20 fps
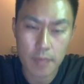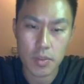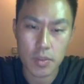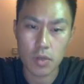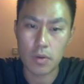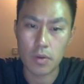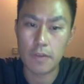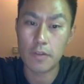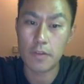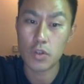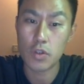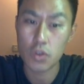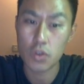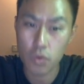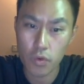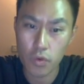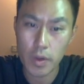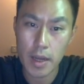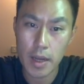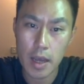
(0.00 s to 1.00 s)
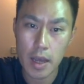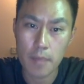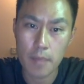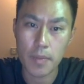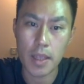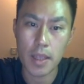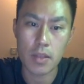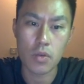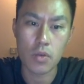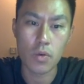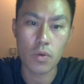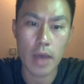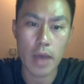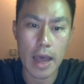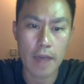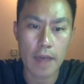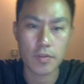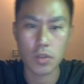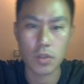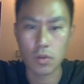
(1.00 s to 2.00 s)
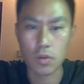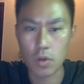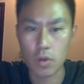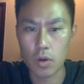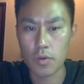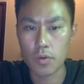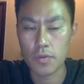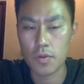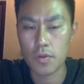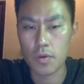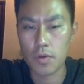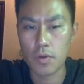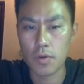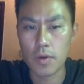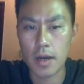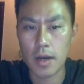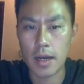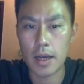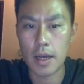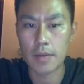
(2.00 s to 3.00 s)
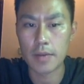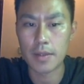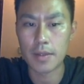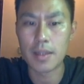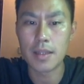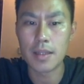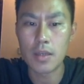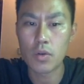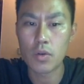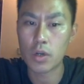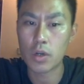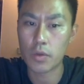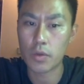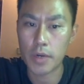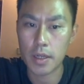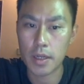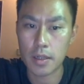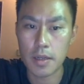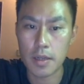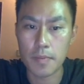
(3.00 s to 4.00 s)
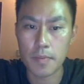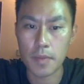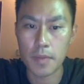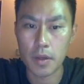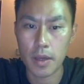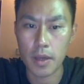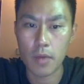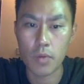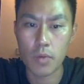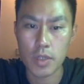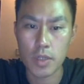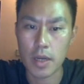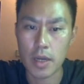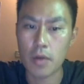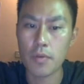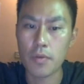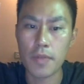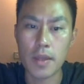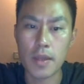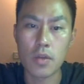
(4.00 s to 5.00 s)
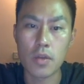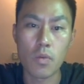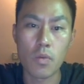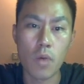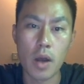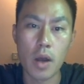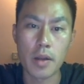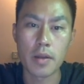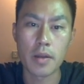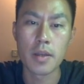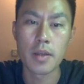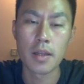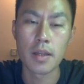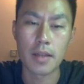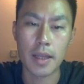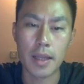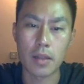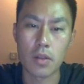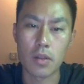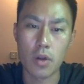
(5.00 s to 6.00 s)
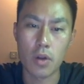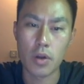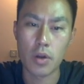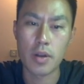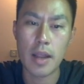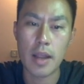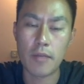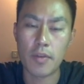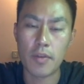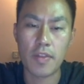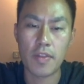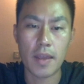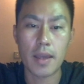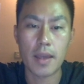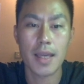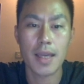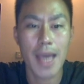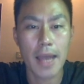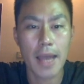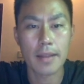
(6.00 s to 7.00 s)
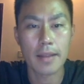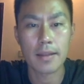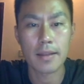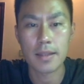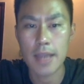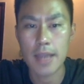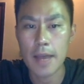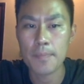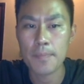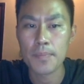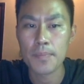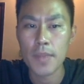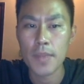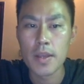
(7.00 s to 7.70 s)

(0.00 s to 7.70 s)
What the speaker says: So if you screw it up, then you will have to go through the new curriculum, okay? Which I don't think you want to like learn everything again, yeah?